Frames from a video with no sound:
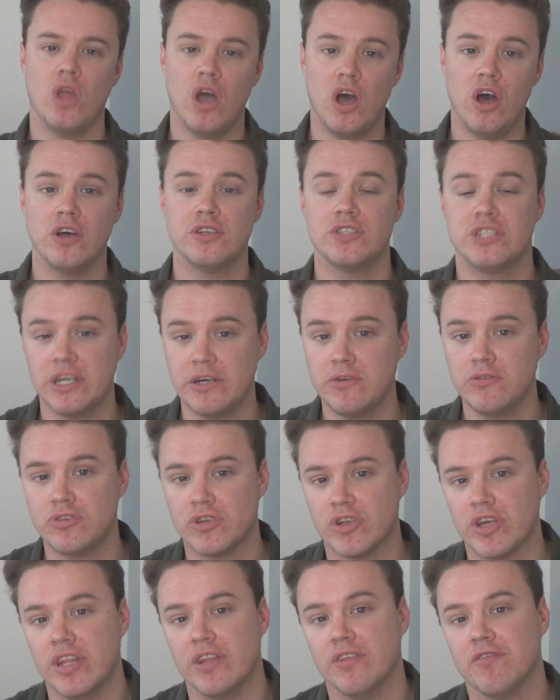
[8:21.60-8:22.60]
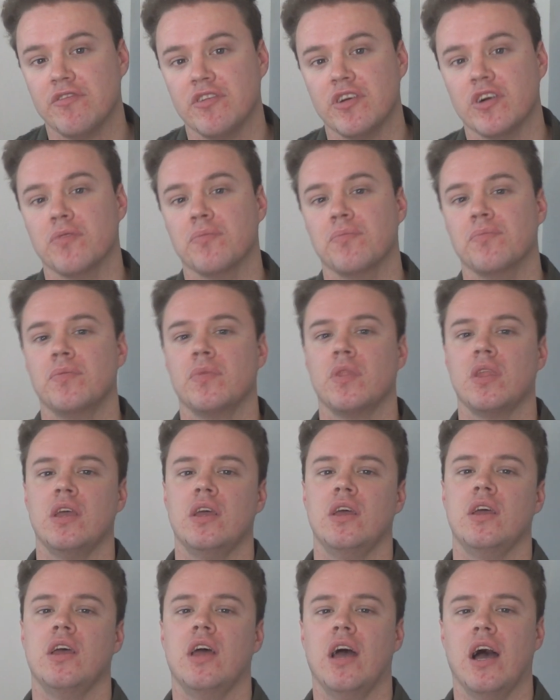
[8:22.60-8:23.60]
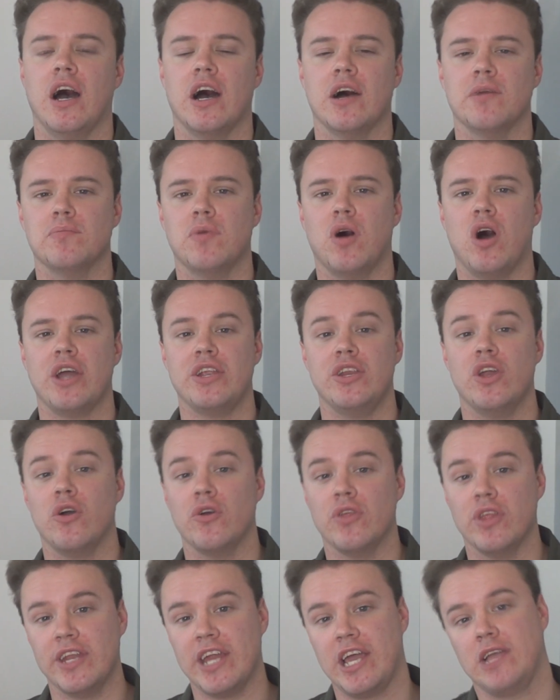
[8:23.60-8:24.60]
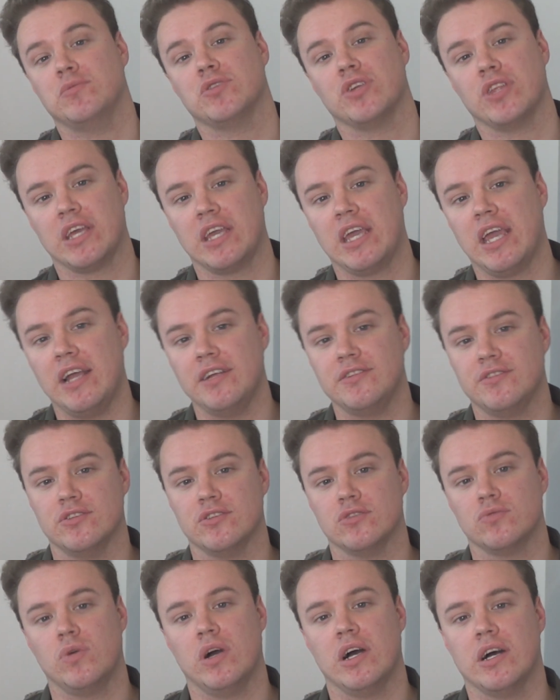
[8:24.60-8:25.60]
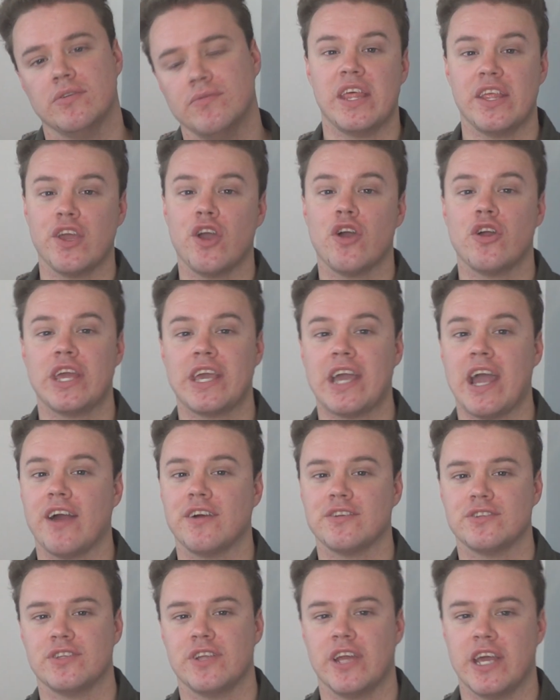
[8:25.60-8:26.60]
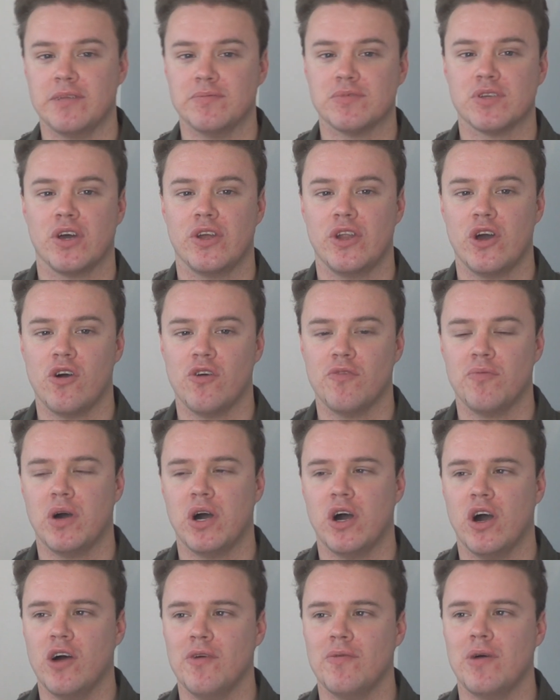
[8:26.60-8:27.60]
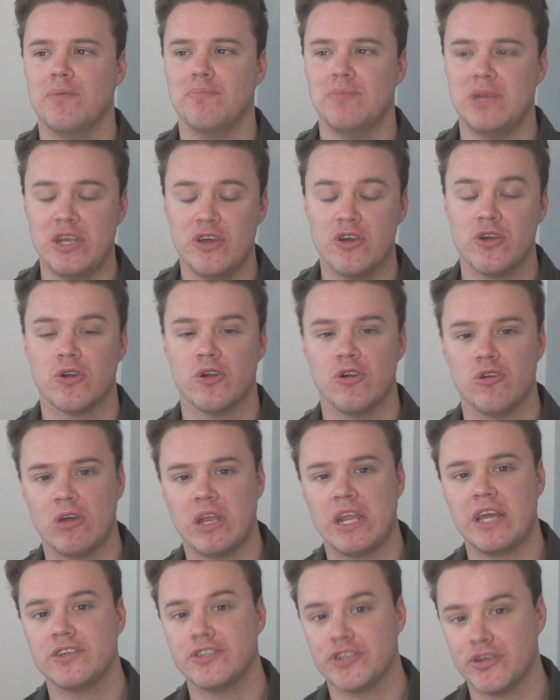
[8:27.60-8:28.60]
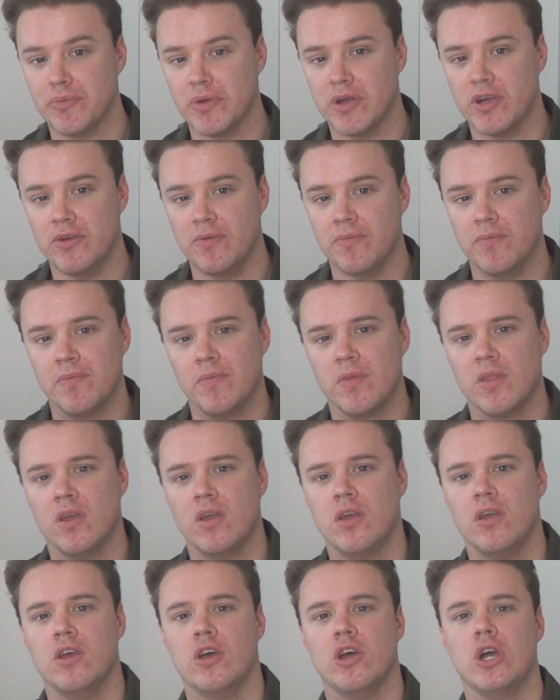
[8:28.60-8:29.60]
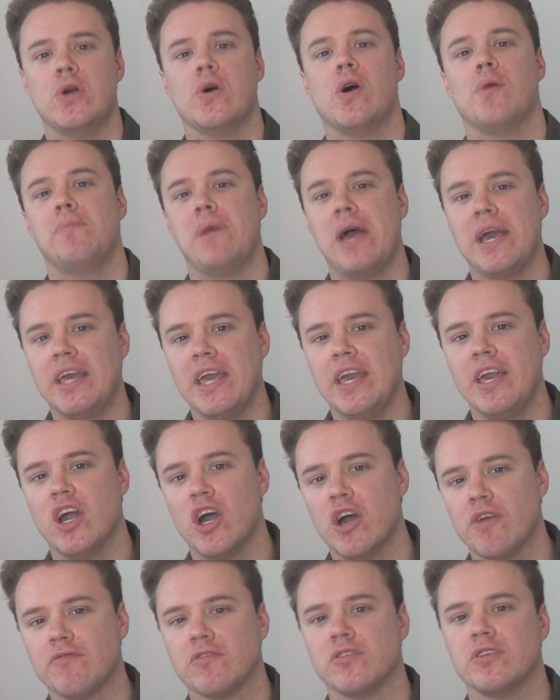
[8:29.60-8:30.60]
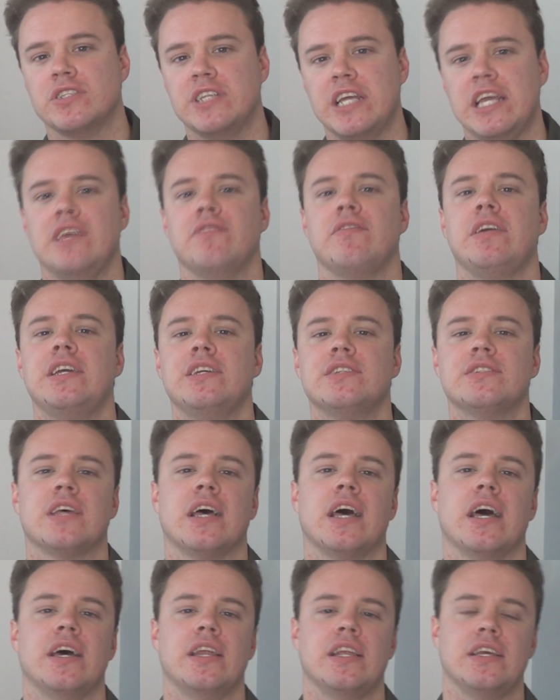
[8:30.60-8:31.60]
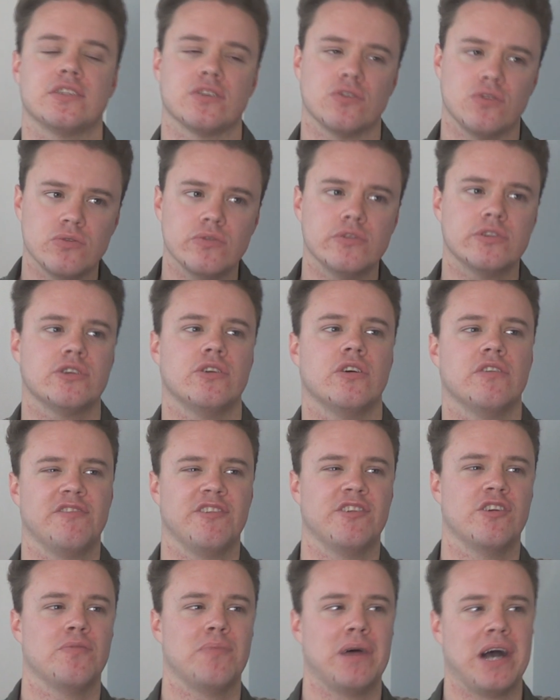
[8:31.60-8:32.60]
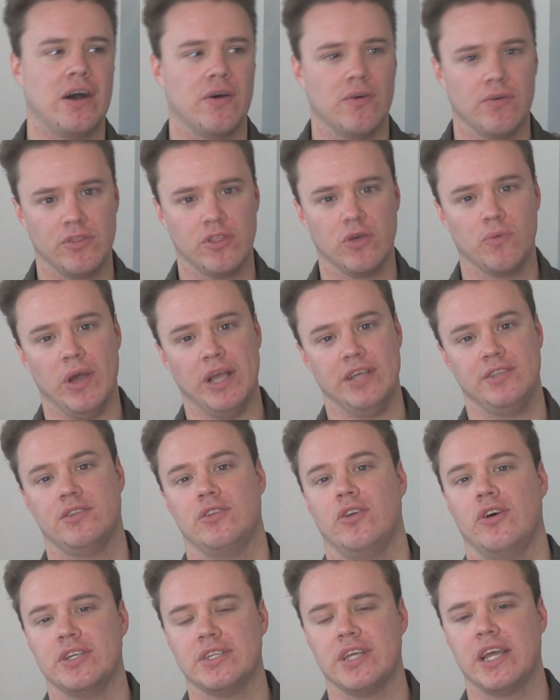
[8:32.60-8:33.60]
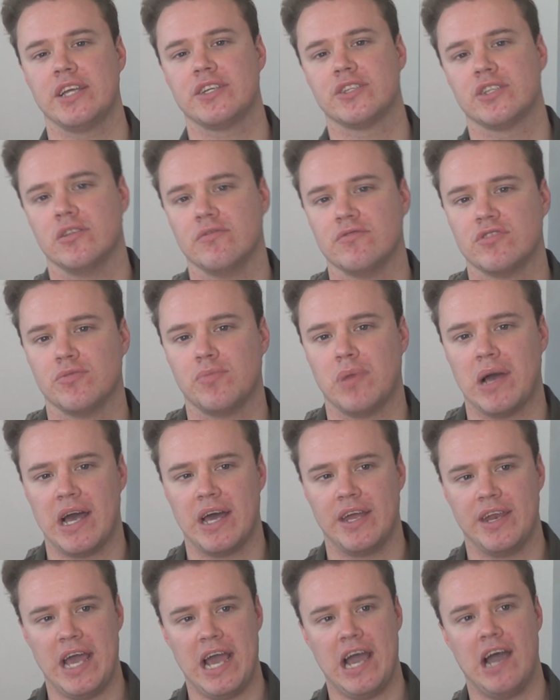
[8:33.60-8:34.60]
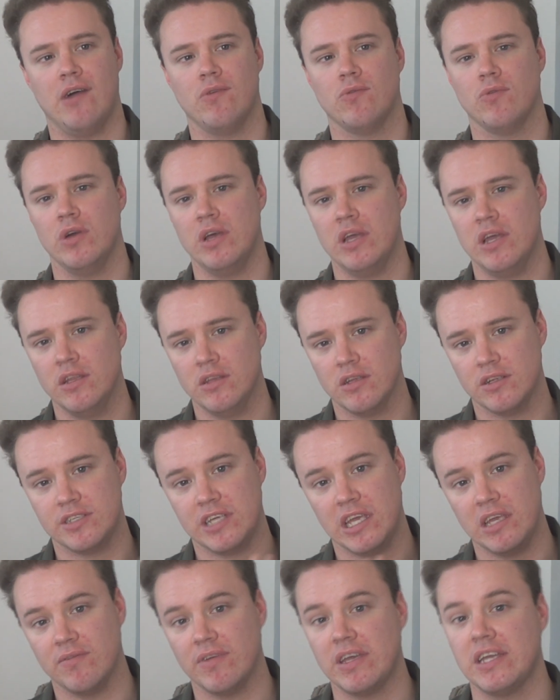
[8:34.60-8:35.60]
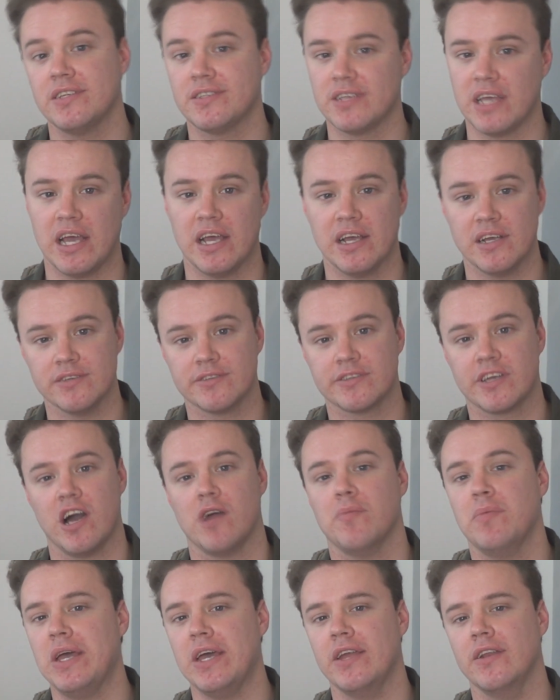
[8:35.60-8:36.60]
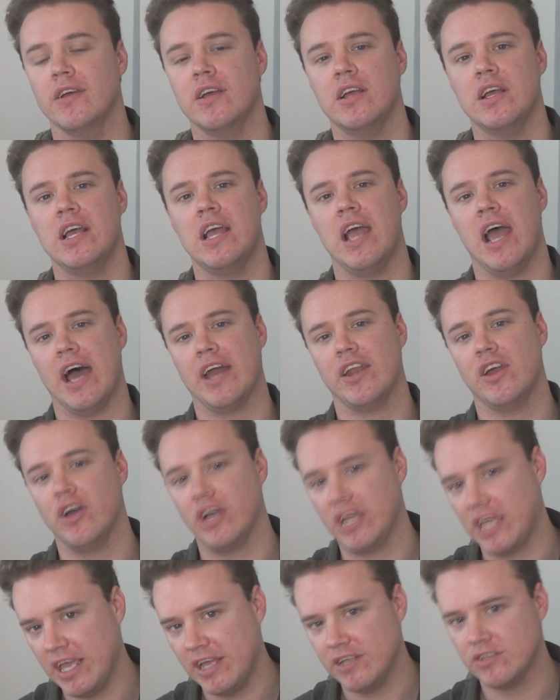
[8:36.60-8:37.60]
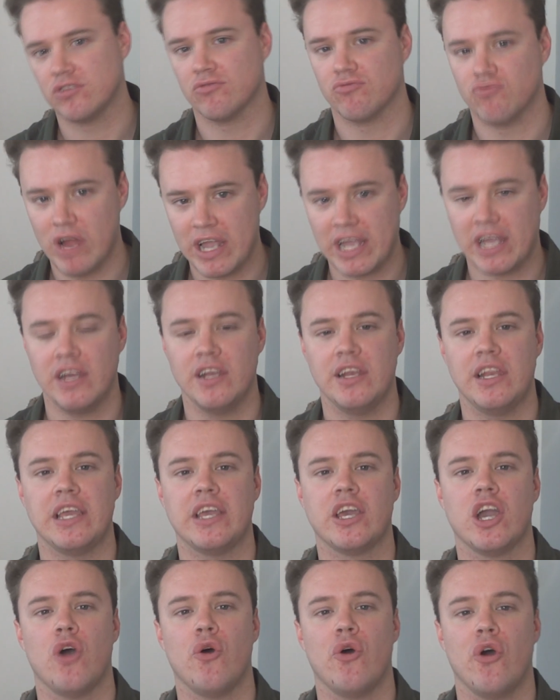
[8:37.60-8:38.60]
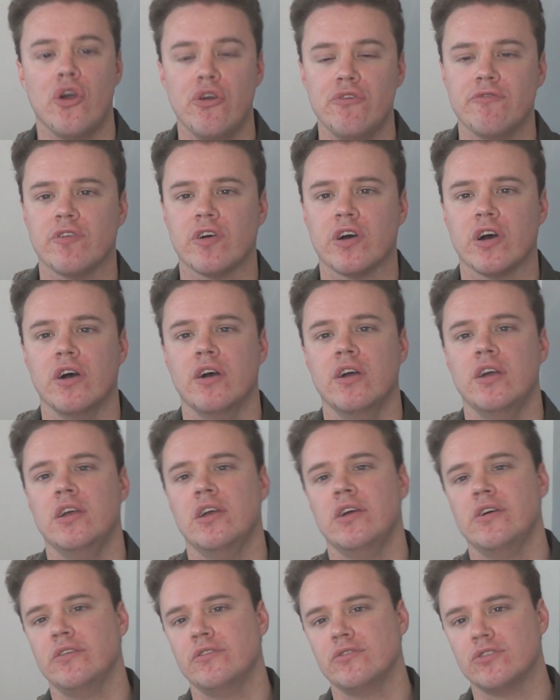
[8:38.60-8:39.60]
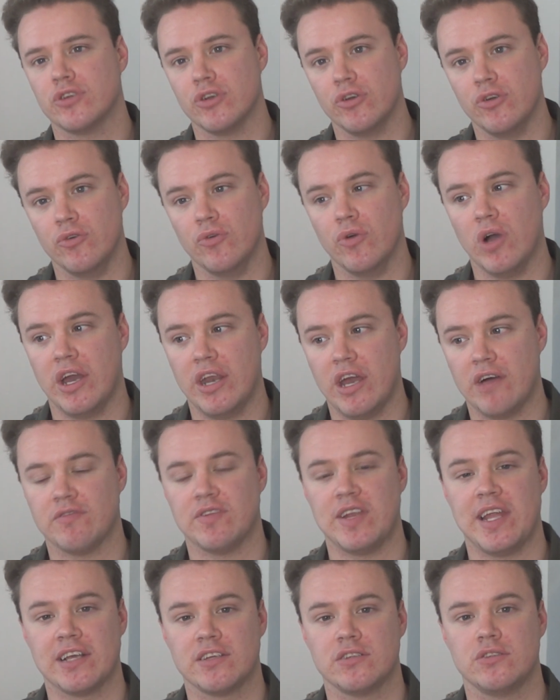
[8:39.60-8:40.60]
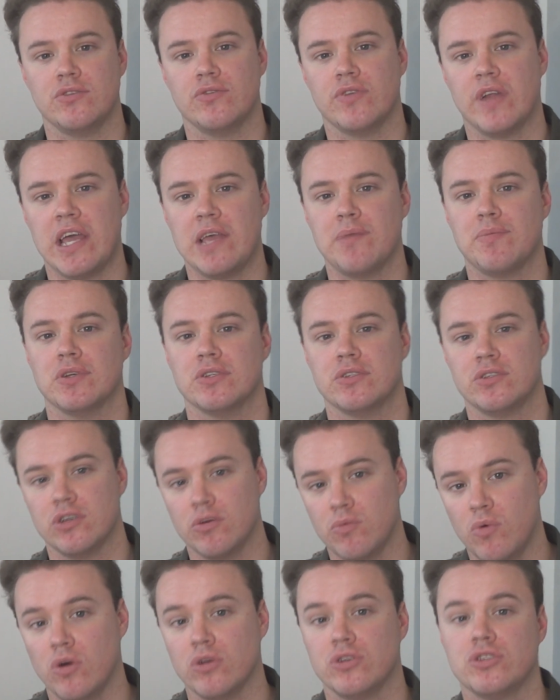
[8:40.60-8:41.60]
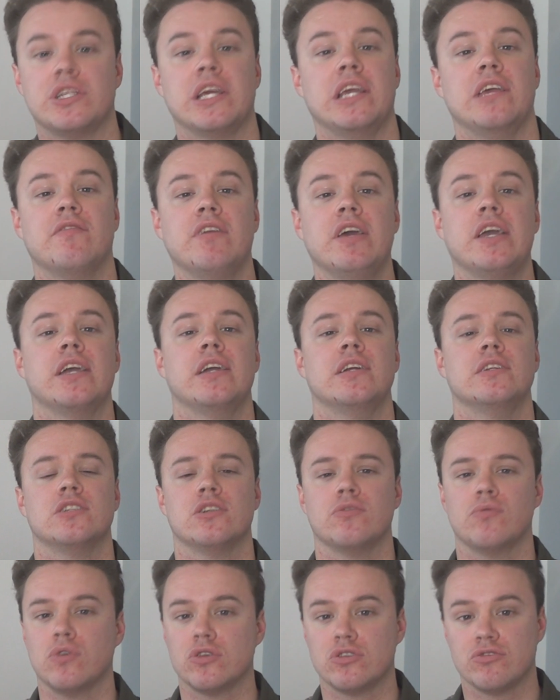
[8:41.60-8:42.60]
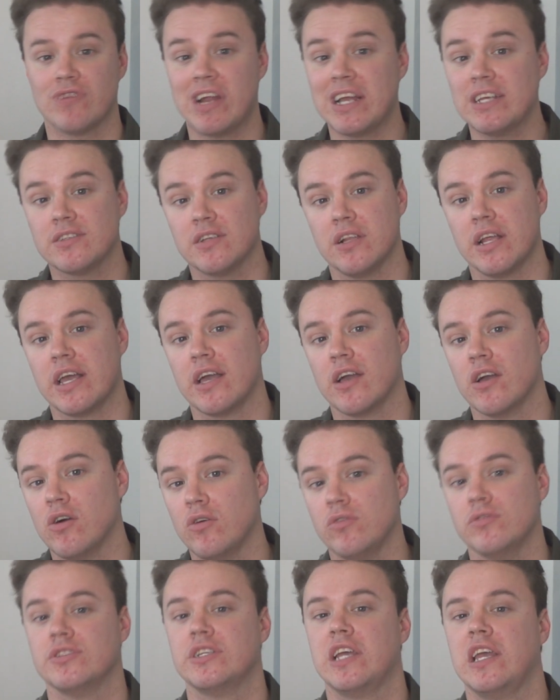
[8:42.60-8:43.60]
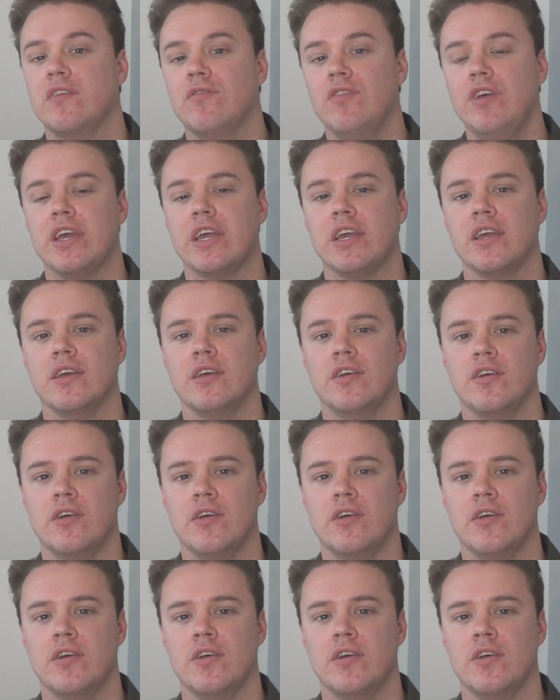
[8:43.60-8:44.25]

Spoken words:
her children in the film. I know the names of the kids as well. The only character names I know of are Minoru and Ishimu, who are begging her for a TV set. And it's also a film about the westernisation of Japan, how the TV set has come in, and her kids regularly go over to another next door neighbours to watch TV, to watch wrestling on TV.